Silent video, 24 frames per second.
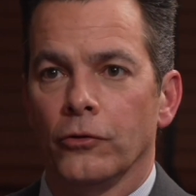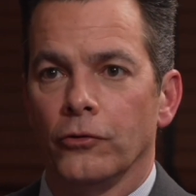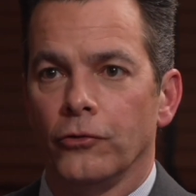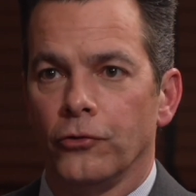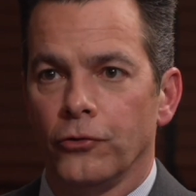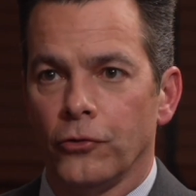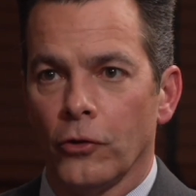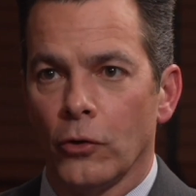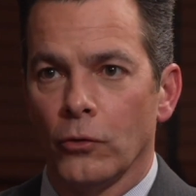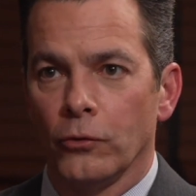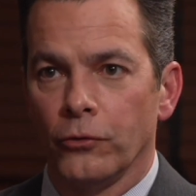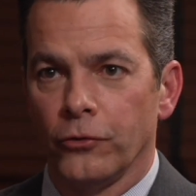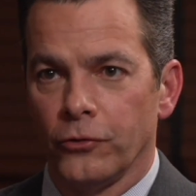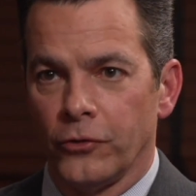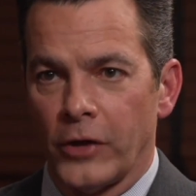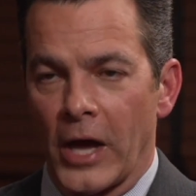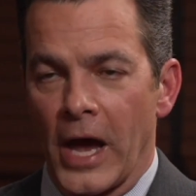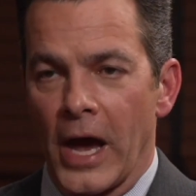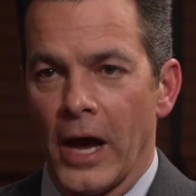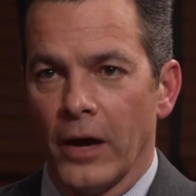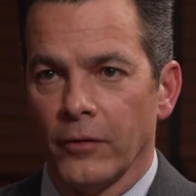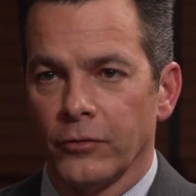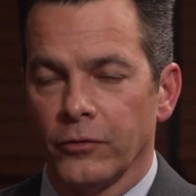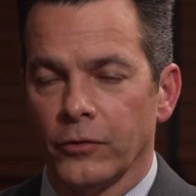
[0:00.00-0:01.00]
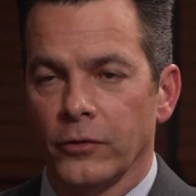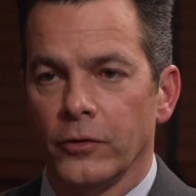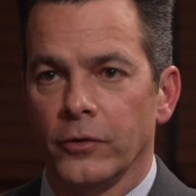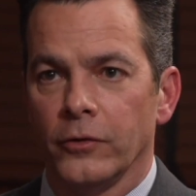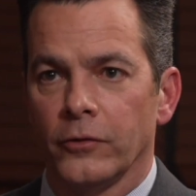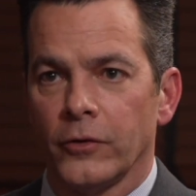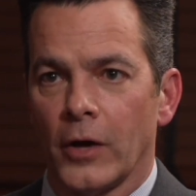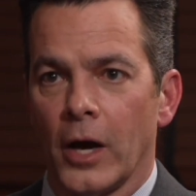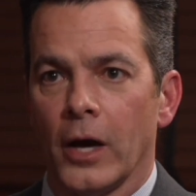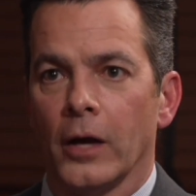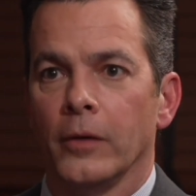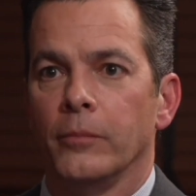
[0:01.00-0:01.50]
show staffs and
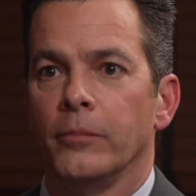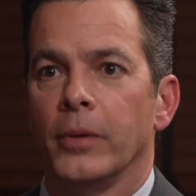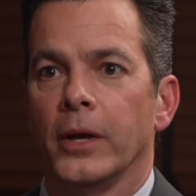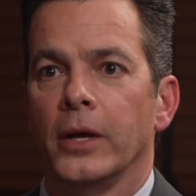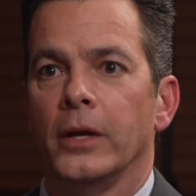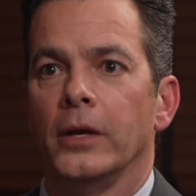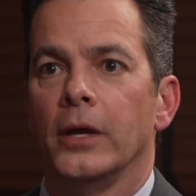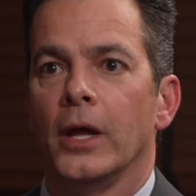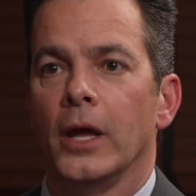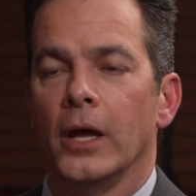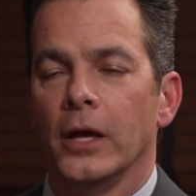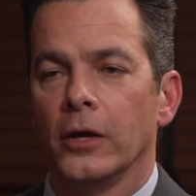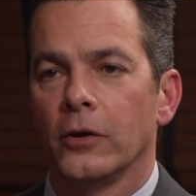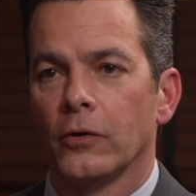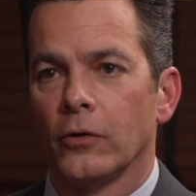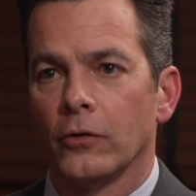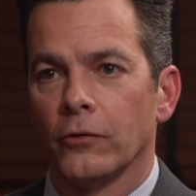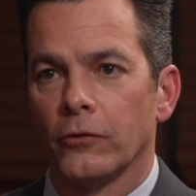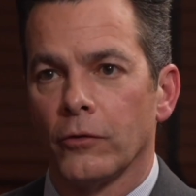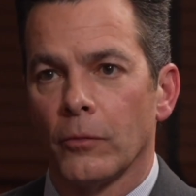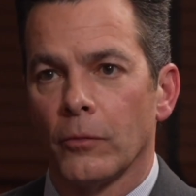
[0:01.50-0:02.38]
these high-paid anchors.